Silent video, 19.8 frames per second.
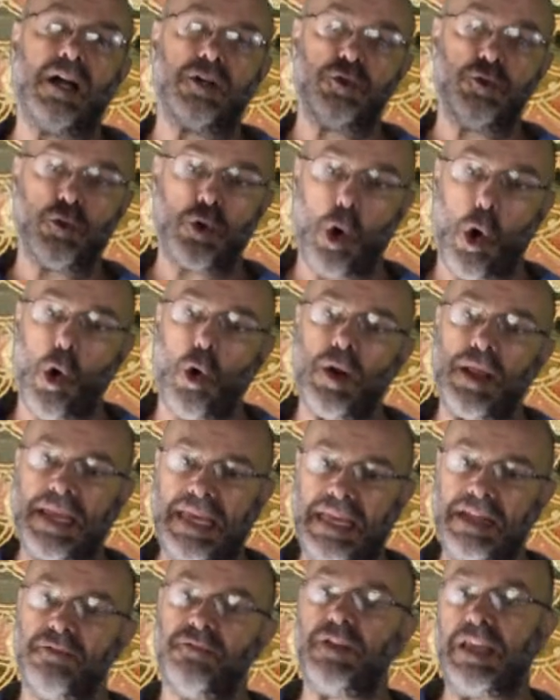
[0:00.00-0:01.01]
to
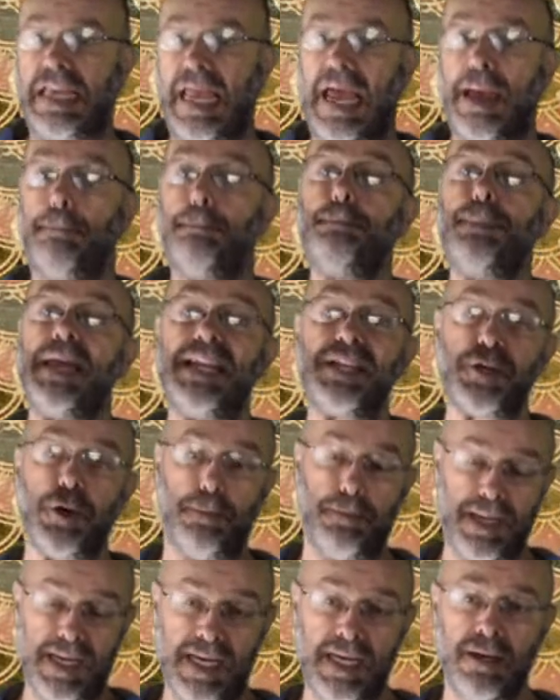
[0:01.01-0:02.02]
calling it the
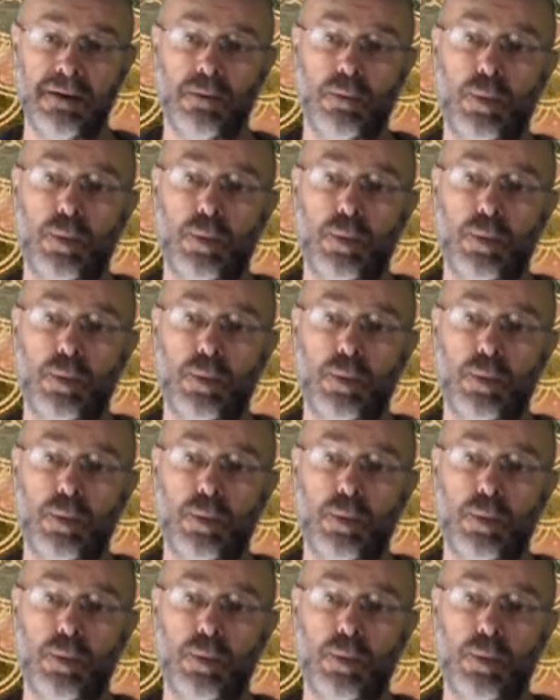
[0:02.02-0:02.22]
epitome,